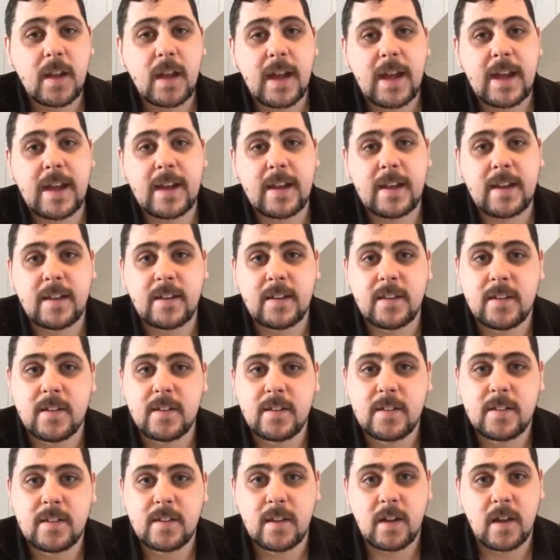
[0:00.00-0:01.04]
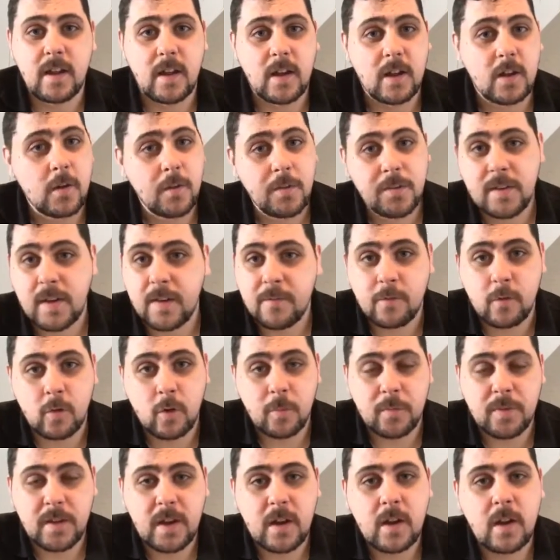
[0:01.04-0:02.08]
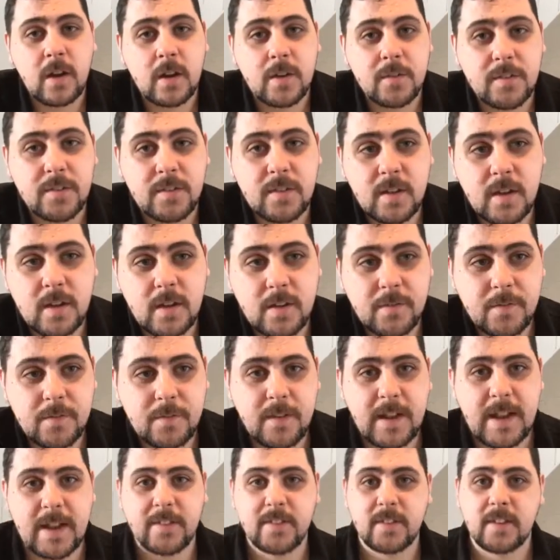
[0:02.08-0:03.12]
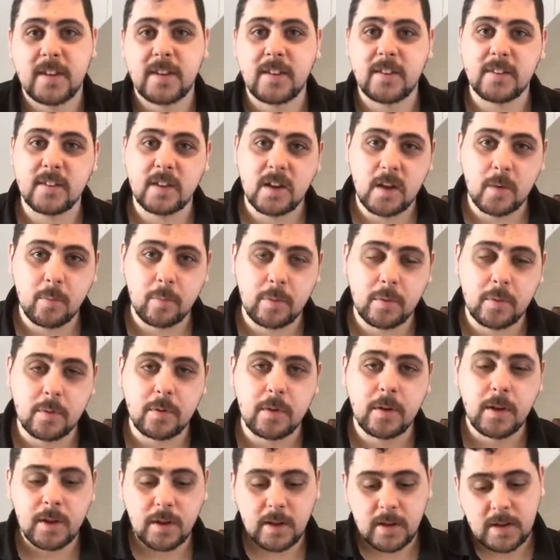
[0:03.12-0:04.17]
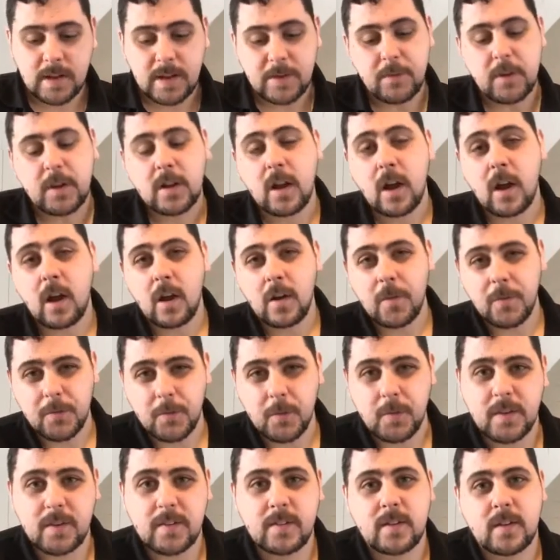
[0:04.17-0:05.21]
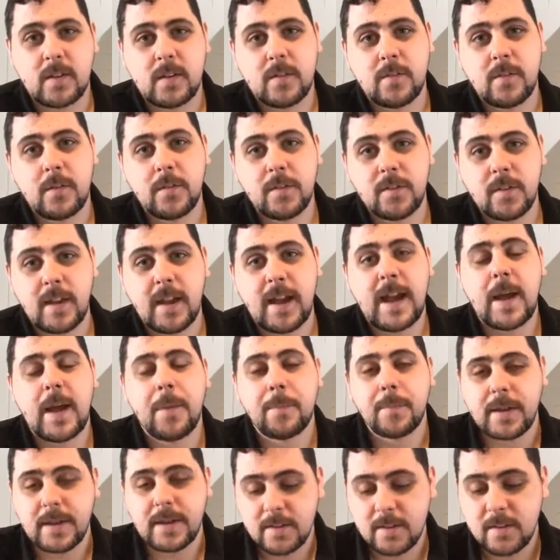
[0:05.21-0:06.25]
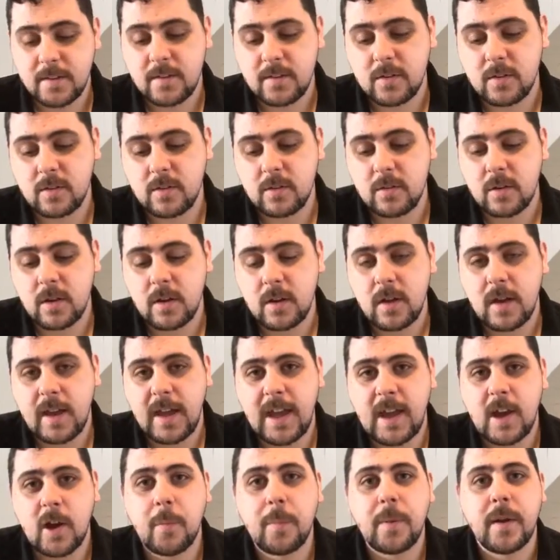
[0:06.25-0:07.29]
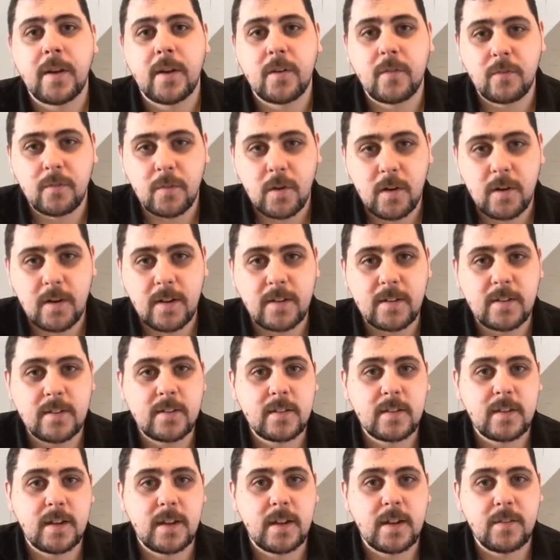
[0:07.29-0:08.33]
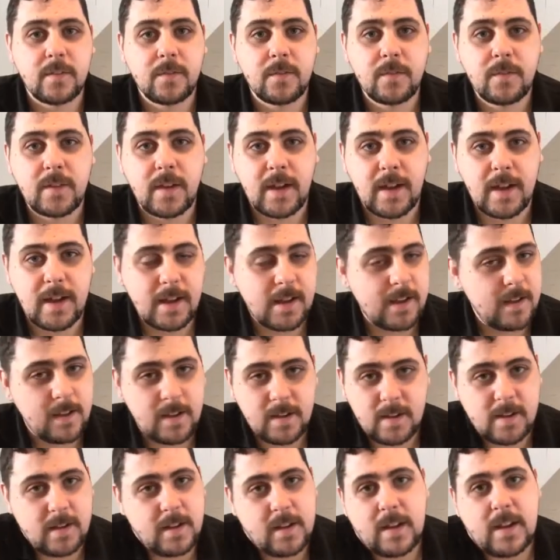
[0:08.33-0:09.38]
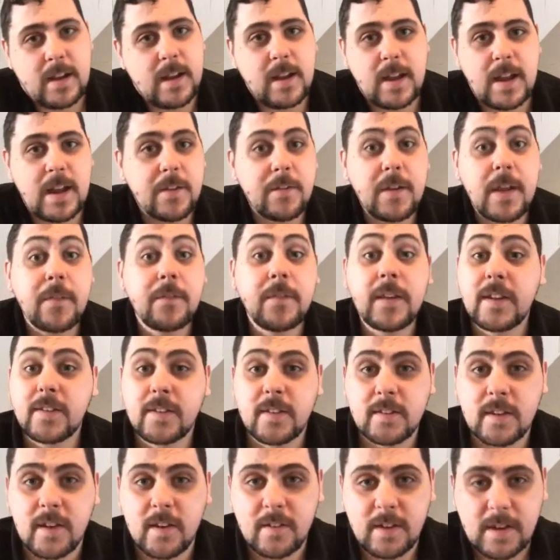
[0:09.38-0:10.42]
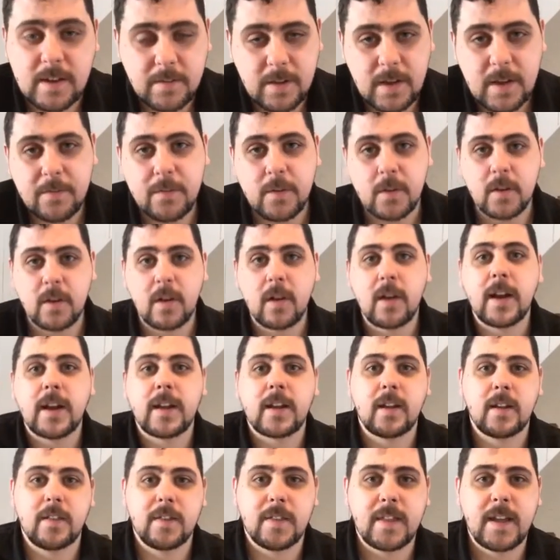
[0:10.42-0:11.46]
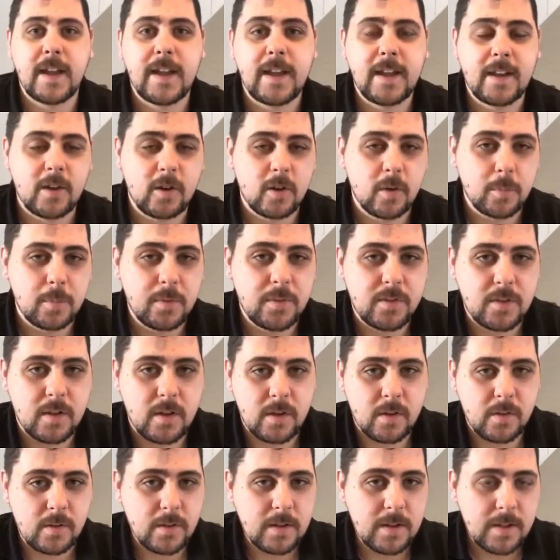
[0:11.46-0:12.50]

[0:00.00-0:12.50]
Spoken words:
and contact forms, that kind of stuff as an example. If you can't do it yourself, obviously happy to help and advise if necessary, if you'd like that help. So